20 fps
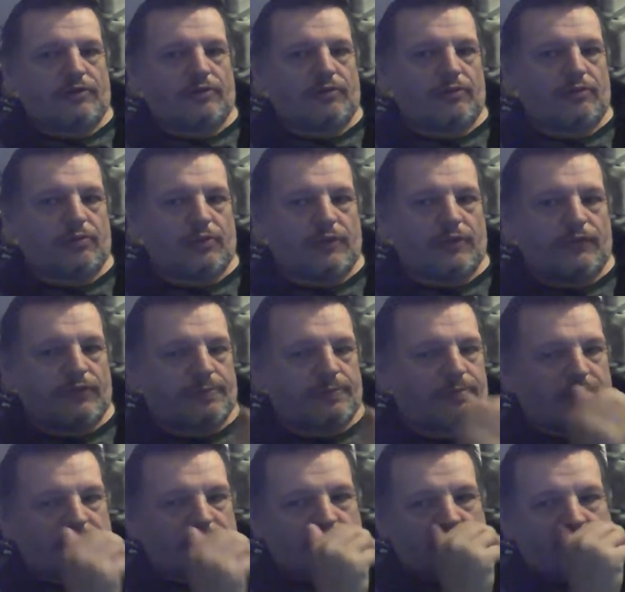or whatever it's
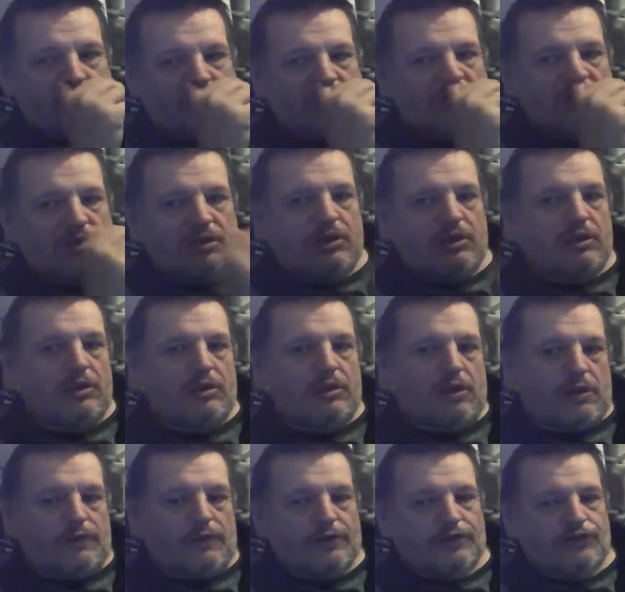bloody called.
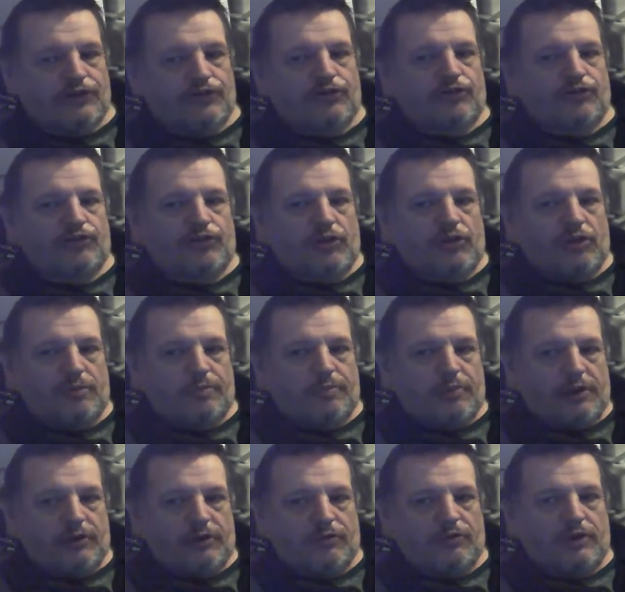I've only just started
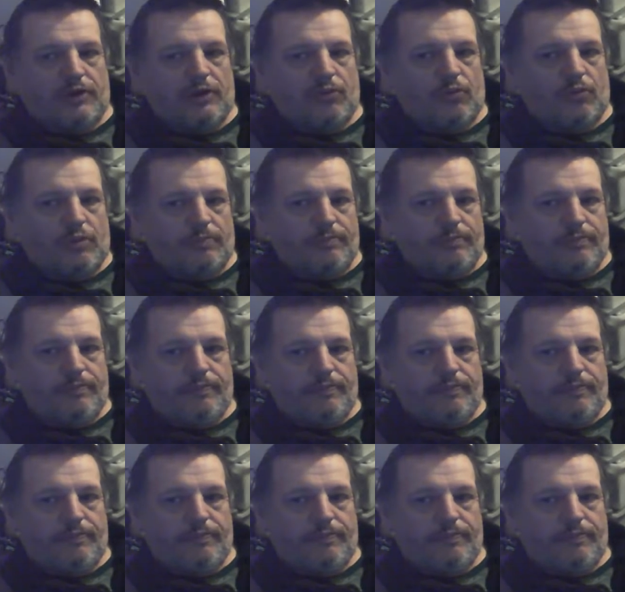playing on that one.